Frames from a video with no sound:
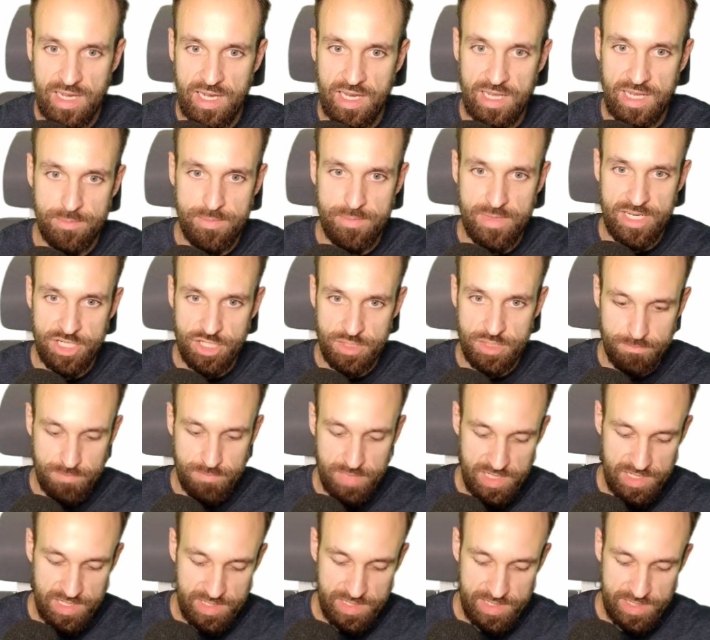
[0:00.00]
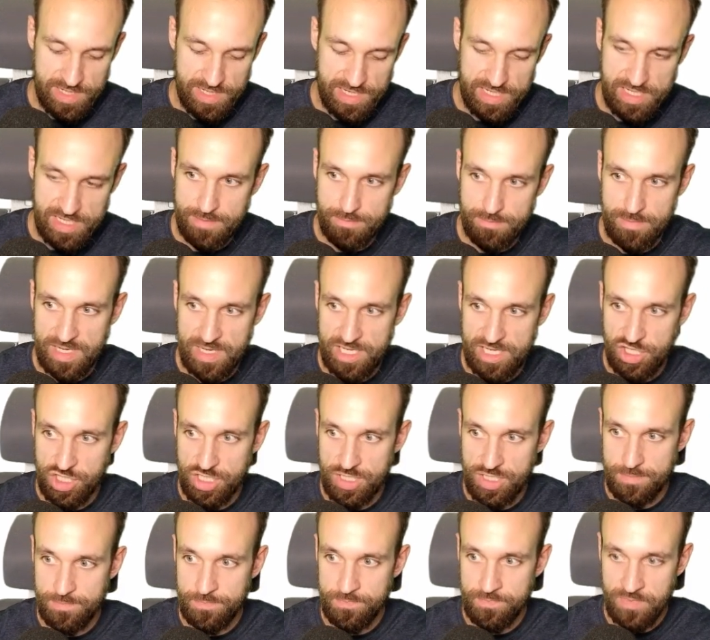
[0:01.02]
unmatched button
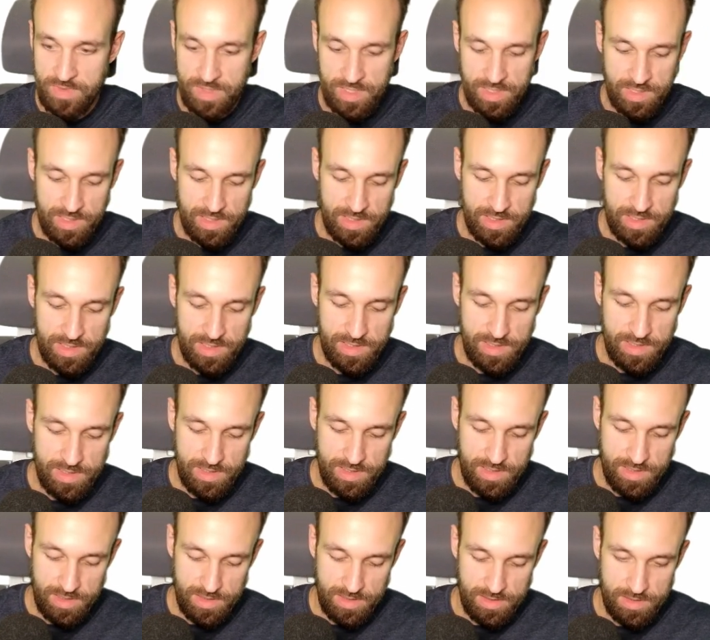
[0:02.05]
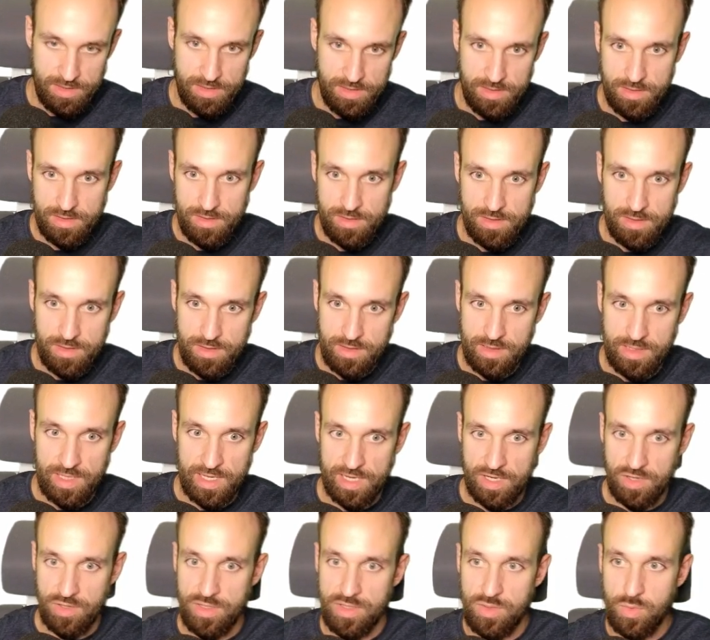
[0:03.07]
animation,
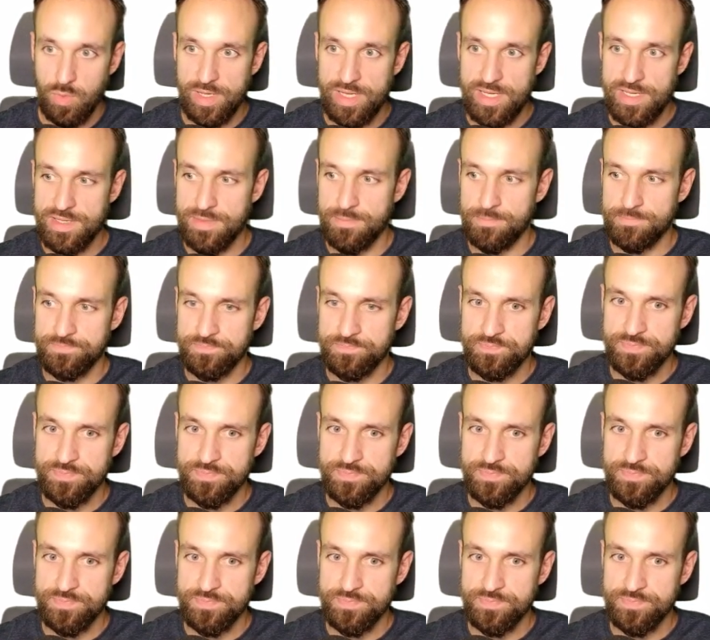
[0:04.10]
like always.